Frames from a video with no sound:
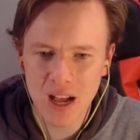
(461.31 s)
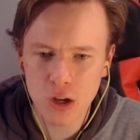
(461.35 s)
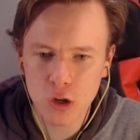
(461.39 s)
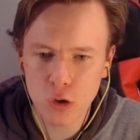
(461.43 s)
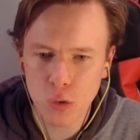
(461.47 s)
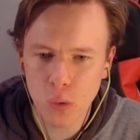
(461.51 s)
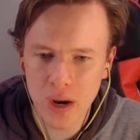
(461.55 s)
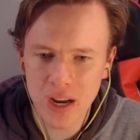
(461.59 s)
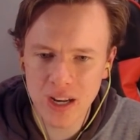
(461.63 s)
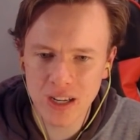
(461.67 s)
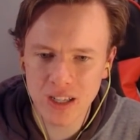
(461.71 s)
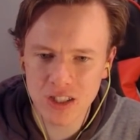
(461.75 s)
Our
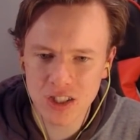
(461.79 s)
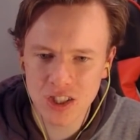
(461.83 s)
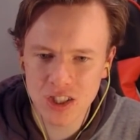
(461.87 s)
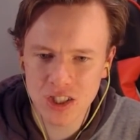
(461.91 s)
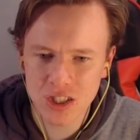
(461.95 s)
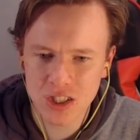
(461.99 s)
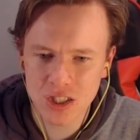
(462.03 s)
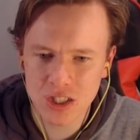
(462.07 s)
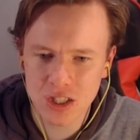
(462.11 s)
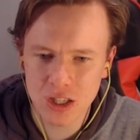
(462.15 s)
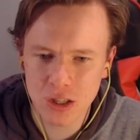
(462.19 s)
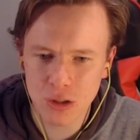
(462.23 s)
queen is
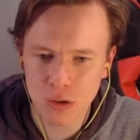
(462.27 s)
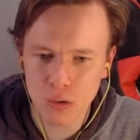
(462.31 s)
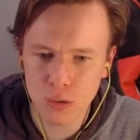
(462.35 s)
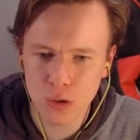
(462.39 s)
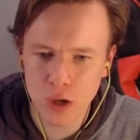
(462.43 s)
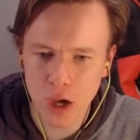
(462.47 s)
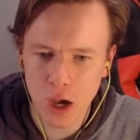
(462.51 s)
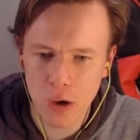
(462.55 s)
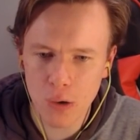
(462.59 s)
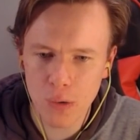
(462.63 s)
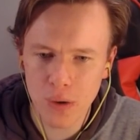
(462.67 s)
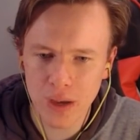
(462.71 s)

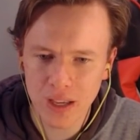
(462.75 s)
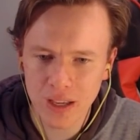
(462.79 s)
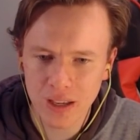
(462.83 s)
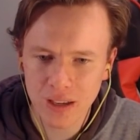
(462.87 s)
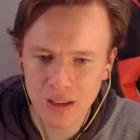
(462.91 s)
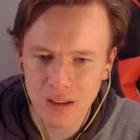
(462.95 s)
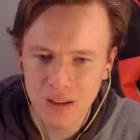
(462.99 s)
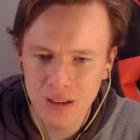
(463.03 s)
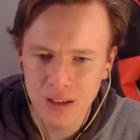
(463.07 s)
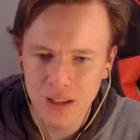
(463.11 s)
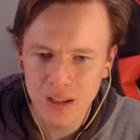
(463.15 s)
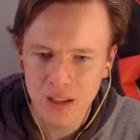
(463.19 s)
still
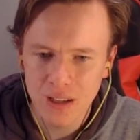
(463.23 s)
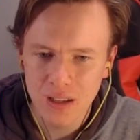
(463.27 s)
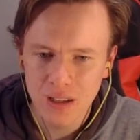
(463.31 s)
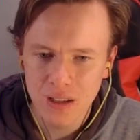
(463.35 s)
going.